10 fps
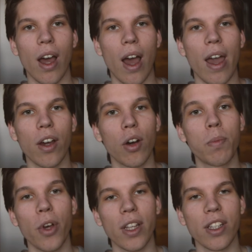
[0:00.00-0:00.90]
I
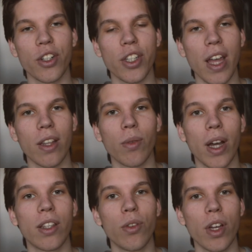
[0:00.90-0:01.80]
hope you understand
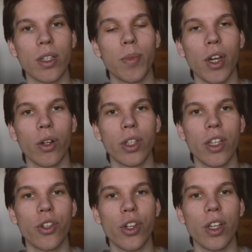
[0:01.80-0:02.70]
what USB
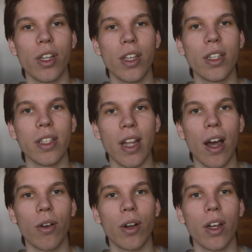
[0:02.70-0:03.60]
OTG is
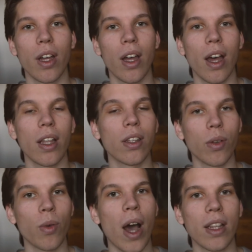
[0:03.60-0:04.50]
now and
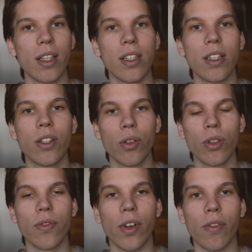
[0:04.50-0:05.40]
what is it
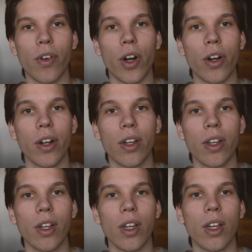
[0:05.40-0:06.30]
useful for.
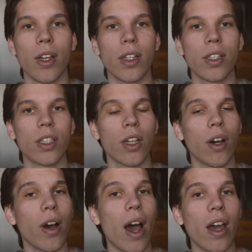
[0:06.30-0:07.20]

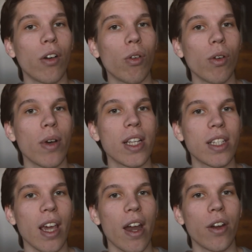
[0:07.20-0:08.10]
So I always
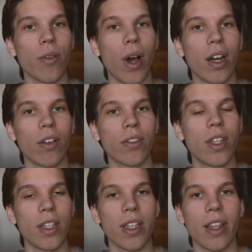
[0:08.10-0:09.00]
carry one of
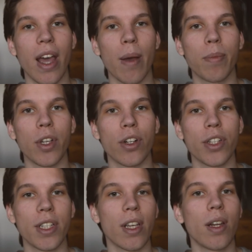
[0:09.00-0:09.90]
these
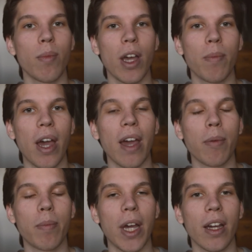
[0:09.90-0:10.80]
adapters in my
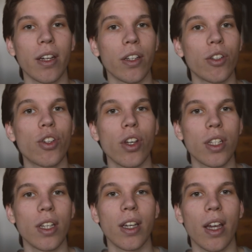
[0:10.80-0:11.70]
backpack
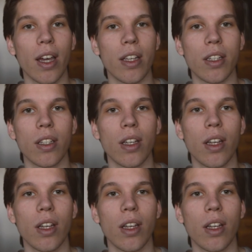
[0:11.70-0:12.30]
just in case.